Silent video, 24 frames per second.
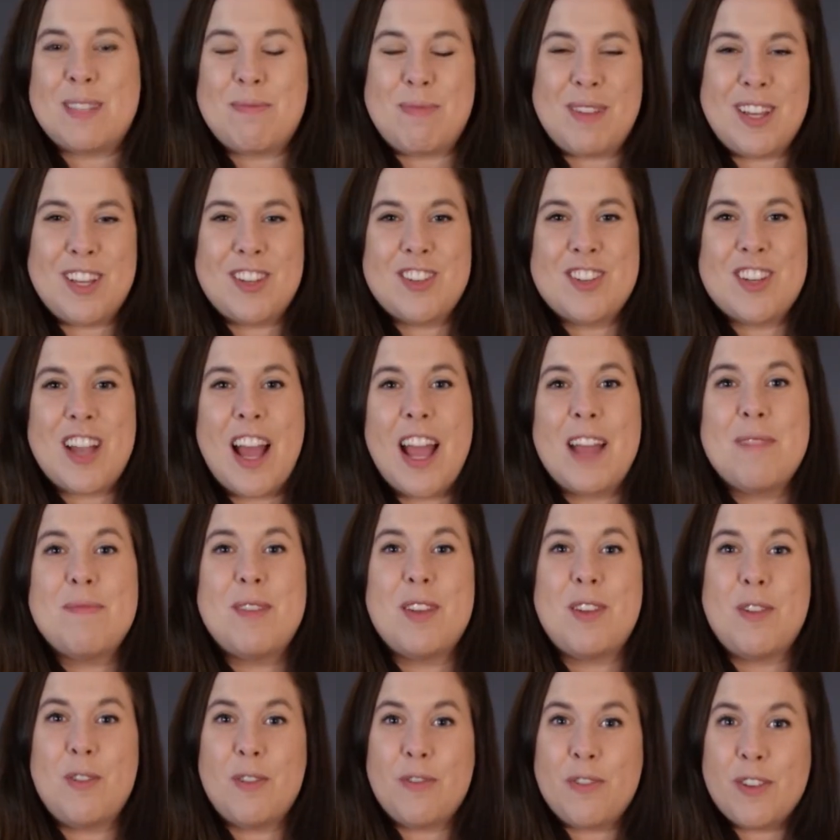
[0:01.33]
Beach. I'm the
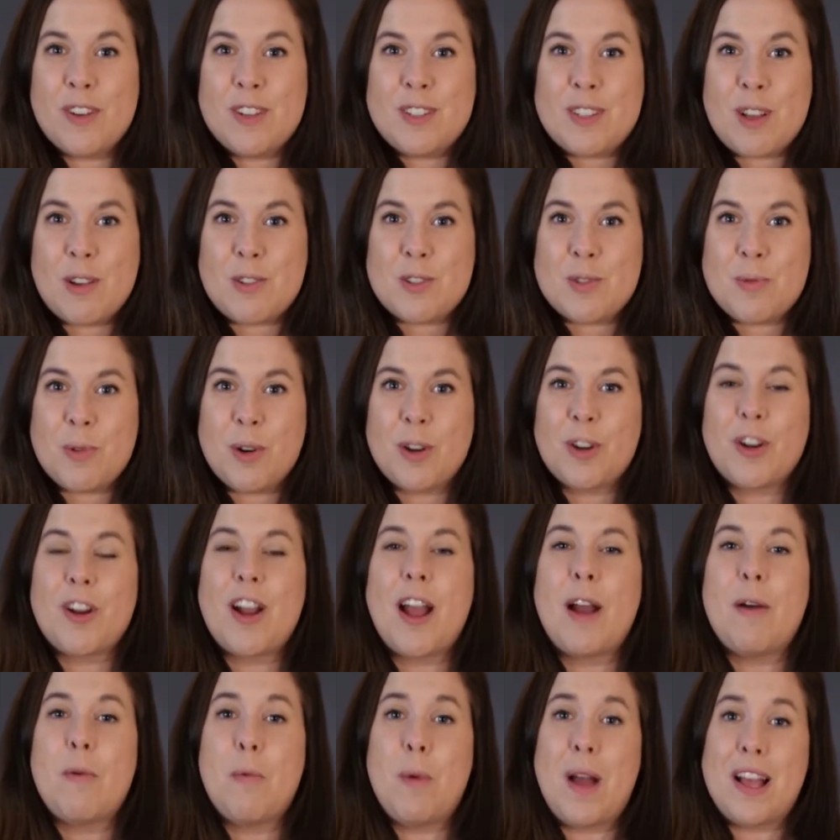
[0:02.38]
Youth First Social Worker
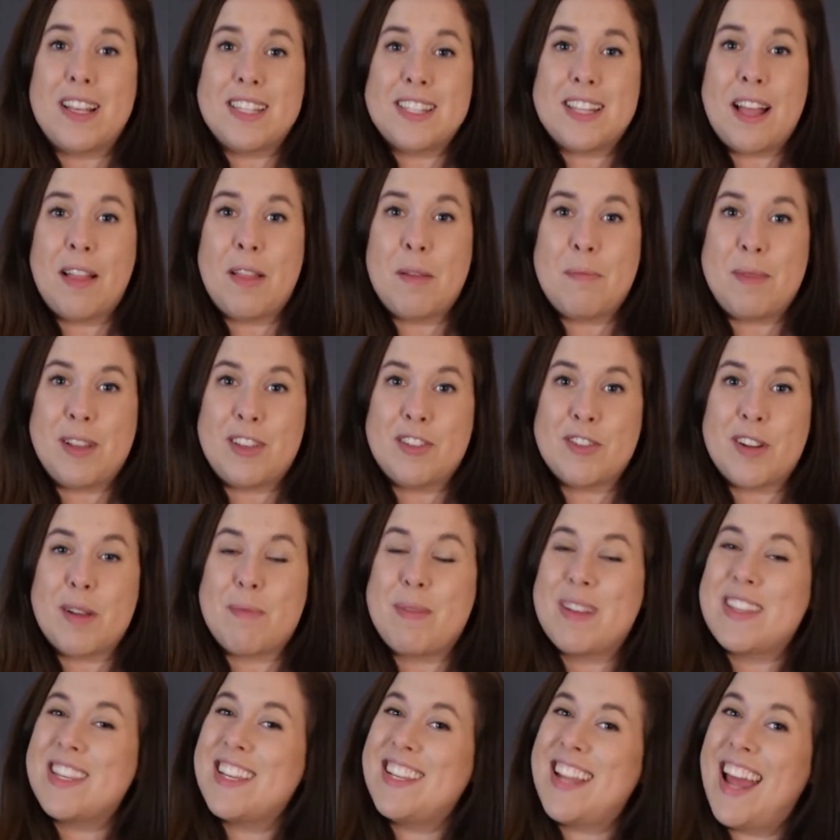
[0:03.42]
at West Elementary,
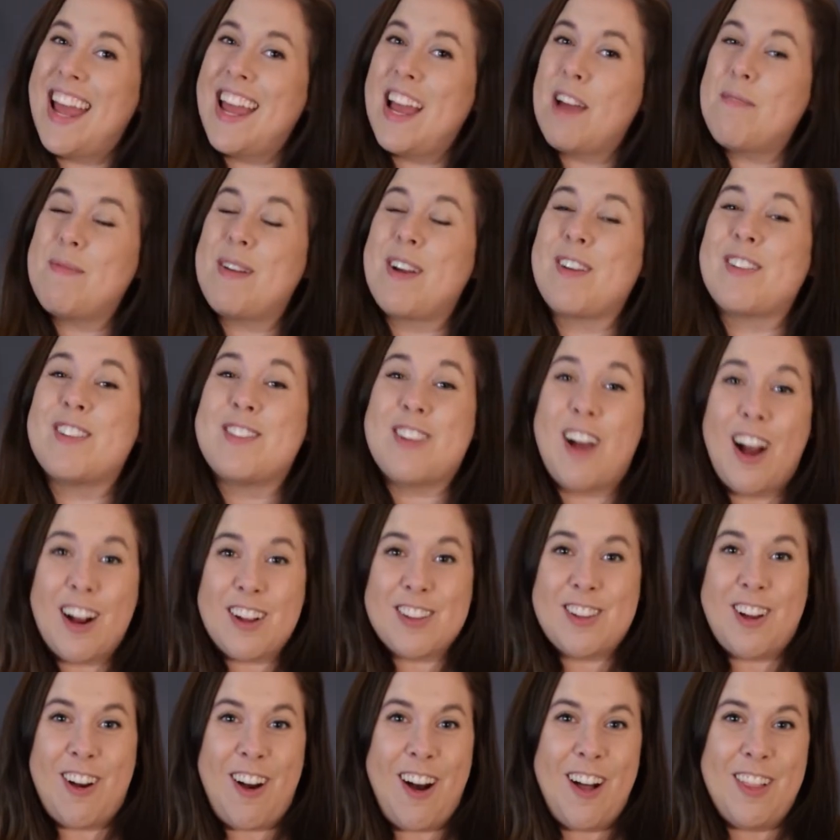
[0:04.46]
but today I'm here to talk
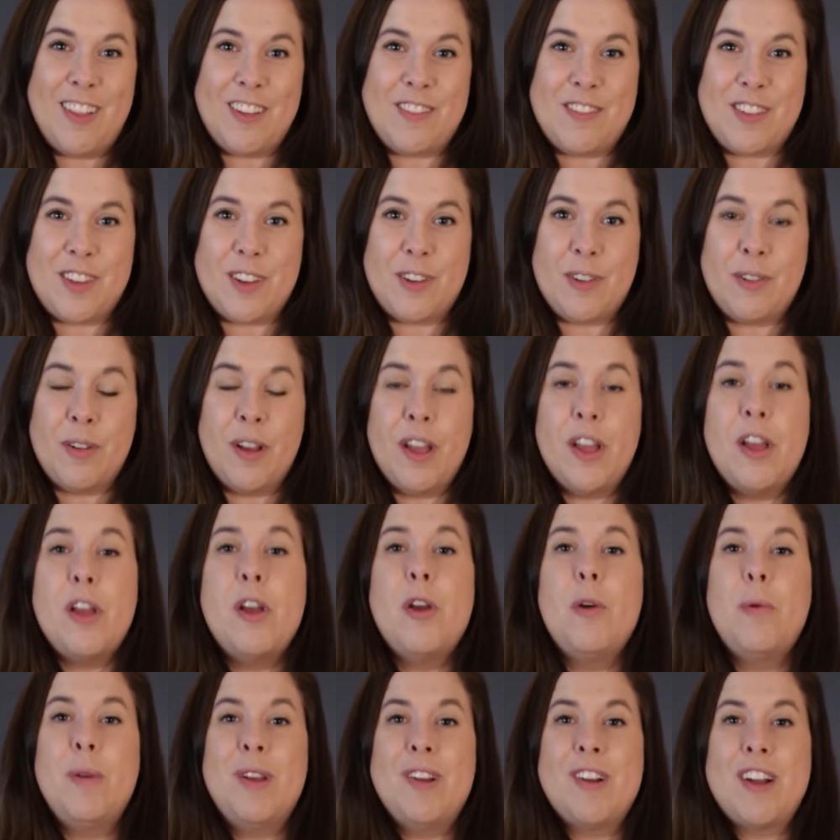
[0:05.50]
to all of you.
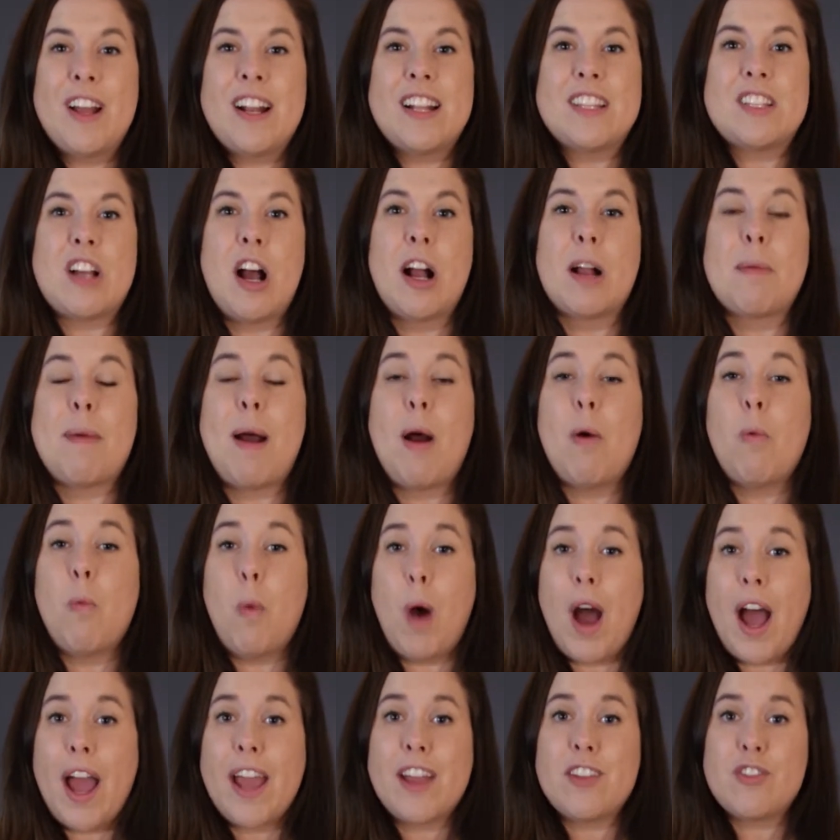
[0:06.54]
We are going to talk about
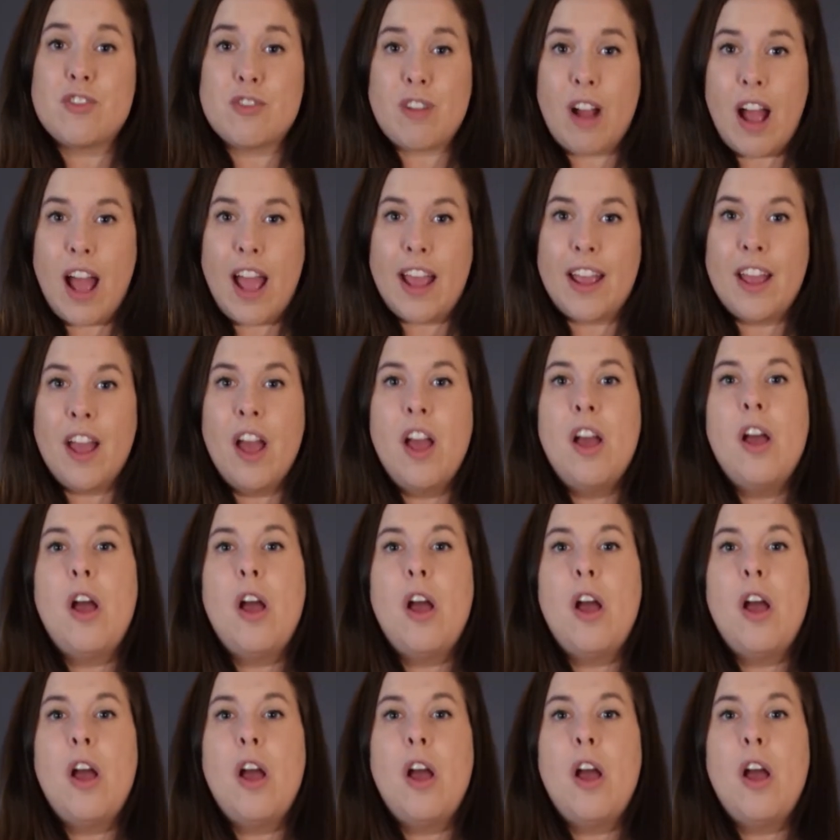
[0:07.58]
Why Try.